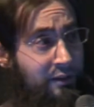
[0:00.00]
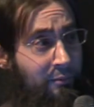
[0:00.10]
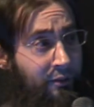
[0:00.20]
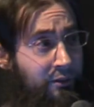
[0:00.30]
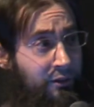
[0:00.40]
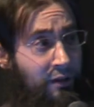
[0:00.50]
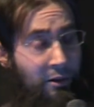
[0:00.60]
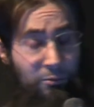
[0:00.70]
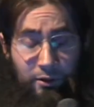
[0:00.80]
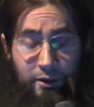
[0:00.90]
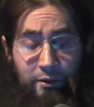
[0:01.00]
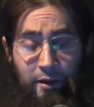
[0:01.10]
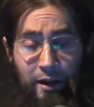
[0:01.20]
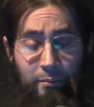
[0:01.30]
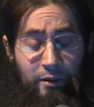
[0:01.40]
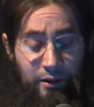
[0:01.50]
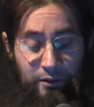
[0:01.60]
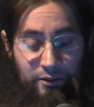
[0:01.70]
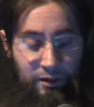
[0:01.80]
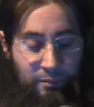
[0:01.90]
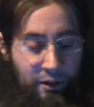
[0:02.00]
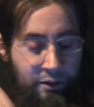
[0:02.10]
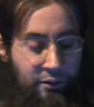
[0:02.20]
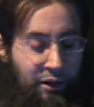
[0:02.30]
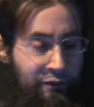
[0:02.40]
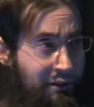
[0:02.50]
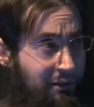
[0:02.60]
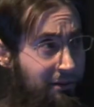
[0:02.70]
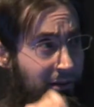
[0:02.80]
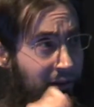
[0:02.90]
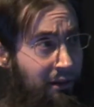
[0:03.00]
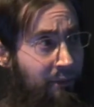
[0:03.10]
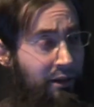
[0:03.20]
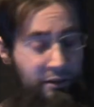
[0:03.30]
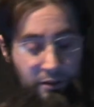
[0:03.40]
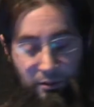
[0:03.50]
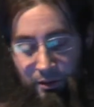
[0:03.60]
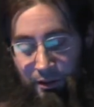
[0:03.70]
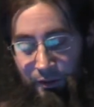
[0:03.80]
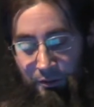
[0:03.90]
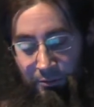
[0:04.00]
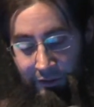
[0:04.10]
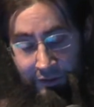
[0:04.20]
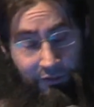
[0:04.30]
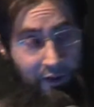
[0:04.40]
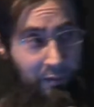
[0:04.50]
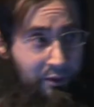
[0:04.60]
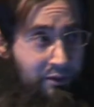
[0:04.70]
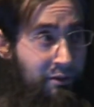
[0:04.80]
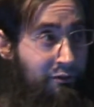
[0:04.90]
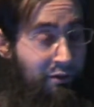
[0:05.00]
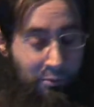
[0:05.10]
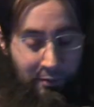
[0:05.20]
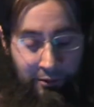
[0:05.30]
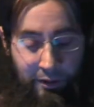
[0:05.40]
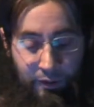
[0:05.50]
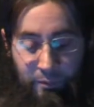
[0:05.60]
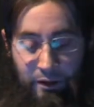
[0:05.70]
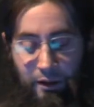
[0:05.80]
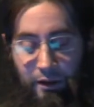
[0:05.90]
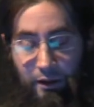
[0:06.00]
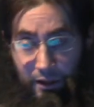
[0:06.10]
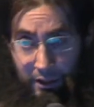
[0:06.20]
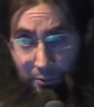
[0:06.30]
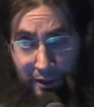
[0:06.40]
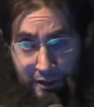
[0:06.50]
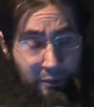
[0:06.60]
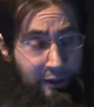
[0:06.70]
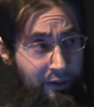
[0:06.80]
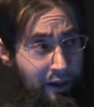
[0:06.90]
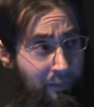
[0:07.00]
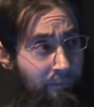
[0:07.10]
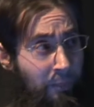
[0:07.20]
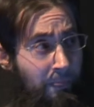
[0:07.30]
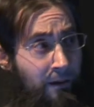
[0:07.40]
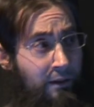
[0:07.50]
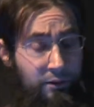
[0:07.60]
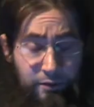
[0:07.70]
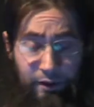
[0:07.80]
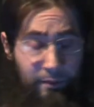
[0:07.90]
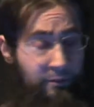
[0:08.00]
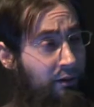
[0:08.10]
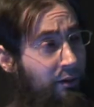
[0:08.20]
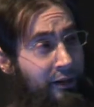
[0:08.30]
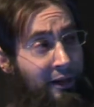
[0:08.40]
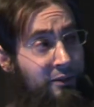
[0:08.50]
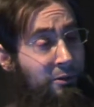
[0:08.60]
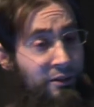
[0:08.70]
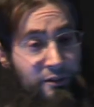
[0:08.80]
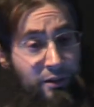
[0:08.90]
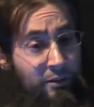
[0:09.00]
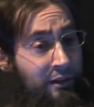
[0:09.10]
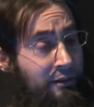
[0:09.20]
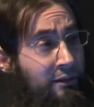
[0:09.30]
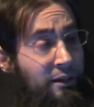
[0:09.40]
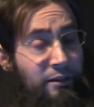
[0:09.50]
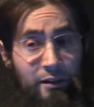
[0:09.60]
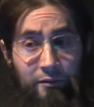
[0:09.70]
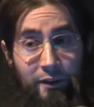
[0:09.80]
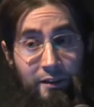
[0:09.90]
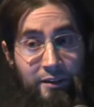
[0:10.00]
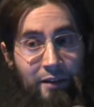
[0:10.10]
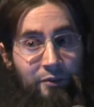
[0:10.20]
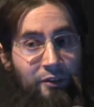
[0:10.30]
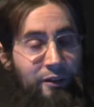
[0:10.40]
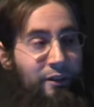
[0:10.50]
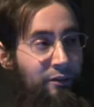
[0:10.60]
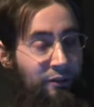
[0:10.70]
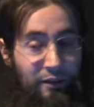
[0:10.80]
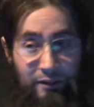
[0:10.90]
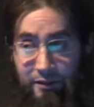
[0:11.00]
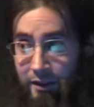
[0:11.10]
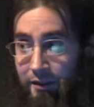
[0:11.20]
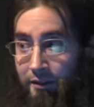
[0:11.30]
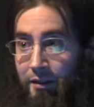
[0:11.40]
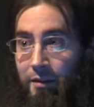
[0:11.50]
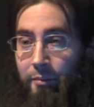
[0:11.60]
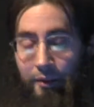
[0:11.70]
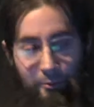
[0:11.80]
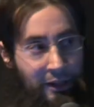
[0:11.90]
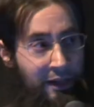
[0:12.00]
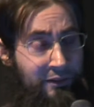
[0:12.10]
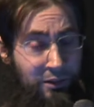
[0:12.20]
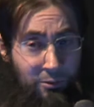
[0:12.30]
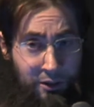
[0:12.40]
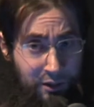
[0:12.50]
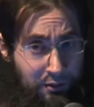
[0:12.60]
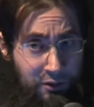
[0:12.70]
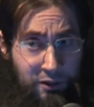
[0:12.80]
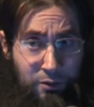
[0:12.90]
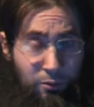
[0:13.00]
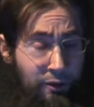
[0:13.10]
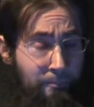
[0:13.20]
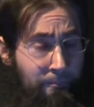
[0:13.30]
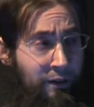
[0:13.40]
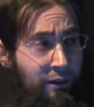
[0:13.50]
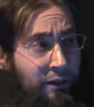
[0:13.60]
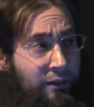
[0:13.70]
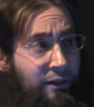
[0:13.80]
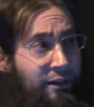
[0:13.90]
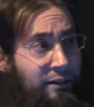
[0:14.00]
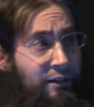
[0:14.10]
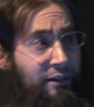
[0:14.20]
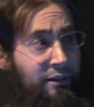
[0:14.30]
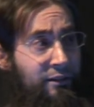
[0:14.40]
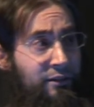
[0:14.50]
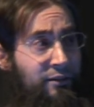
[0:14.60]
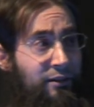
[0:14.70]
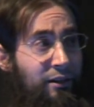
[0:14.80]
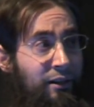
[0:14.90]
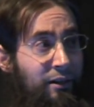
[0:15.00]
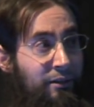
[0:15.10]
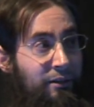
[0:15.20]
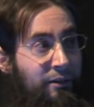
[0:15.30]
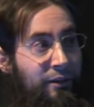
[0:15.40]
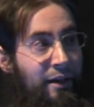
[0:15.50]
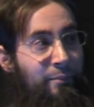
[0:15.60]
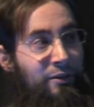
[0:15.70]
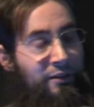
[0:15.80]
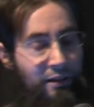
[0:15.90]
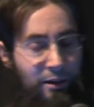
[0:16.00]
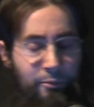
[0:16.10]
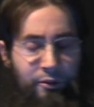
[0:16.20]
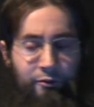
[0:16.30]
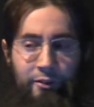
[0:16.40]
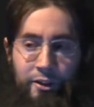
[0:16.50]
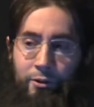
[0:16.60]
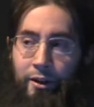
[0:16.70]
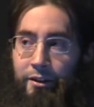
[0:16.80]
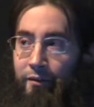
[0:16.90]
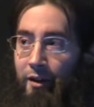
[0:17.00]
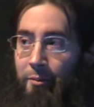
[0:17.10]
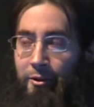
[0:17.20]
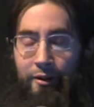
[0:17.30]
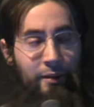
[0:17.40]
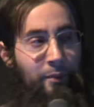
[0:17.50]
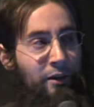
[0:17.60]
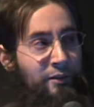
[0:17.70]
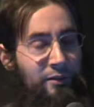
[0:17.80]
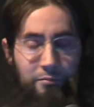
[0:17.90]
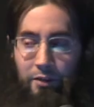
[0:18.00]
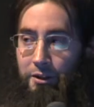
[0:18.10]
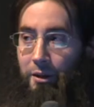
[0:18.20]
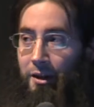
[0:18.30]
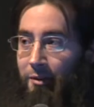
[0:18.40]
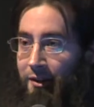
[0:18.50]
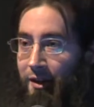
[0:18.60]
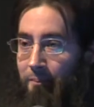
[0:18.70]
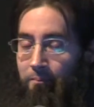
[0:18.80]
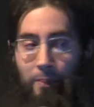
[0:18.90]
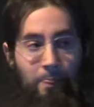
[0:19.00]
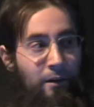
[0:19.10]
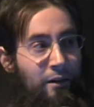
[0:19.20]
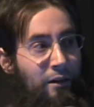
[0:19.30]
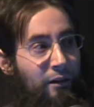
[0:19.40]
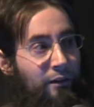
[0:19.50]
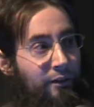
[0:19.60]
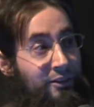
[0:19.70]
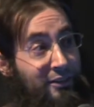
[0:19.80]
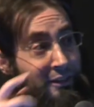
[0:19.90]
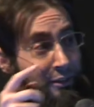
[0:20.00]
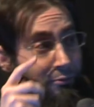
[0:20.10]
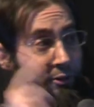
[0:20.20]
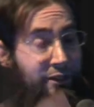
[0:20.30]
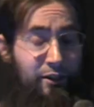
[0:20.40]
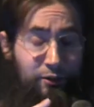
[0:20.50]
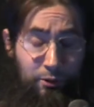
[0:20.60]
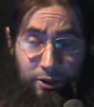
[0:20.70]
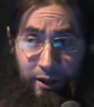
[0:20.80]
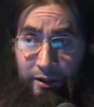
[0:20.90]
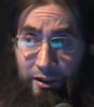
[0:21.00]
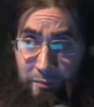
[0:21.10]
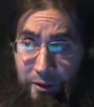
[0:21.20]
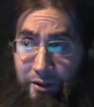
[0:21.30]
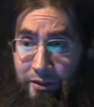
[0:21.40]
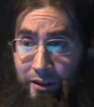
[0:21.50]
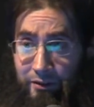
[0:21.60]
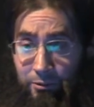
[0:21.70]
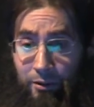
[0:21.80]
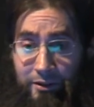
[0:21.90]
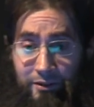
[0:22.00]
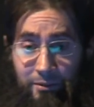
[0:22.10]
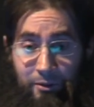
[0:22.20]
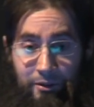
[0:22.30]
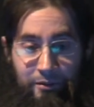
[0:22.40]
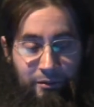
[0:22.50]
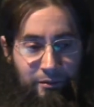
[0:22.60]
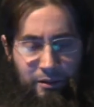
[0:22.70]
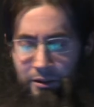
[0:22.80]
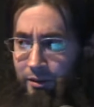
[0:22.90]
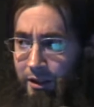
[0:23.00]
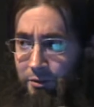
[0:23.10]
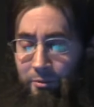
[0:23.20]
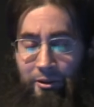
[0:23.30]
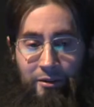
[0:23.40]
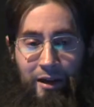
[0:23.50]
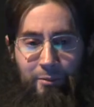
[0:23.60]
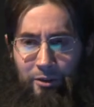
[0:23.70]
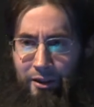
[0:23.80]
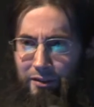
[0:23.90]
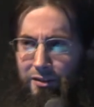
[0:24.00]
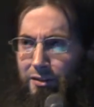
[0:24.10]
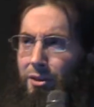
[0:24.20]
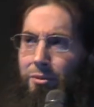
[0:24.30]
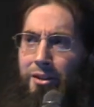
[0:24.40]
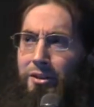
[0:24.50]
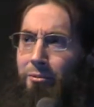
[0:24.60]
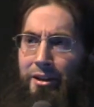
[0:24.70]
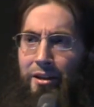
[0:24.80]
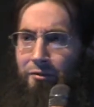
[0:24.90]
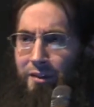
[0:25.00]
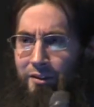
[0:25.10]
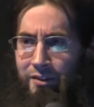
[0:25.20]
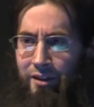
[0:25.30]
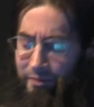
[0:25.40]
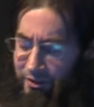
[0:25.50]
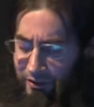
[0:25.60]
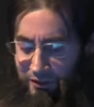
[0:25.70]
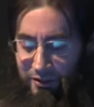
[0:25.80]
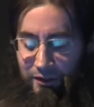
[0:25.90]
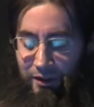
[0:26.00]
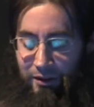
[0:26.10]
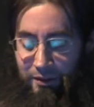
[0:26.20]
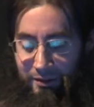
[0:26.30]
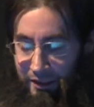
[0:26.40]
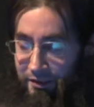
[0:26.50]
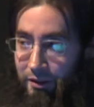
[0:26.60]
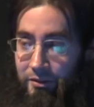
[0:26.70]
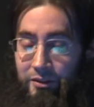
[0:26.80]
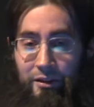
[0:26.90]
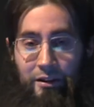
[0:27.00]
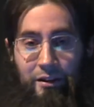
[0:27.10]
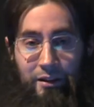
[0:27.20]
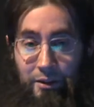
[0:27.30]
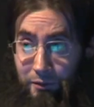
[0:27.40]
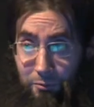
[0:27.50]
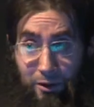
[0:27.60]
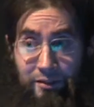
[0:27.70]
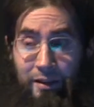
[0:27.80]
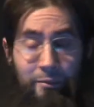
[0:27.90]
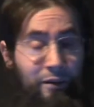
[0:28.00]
someone who does not work on your game, and you sit them down in your office, and you get all the relevant developers to form a ring around them, and you watch them play the game. You tell them, go ahead, ask questions, go ahead and vent everything that you're thinking inside, but then when they ask a question, you just ignore them. The idea is the game doesn't come with a freeze-dried developer in the box telling you how to play the game. This is actually a really excruciating experience as you watch someone get to a point in your game where you're like, this is so easy, why can't you figure this out? But you just have to sit there and take notes, and you have to watch them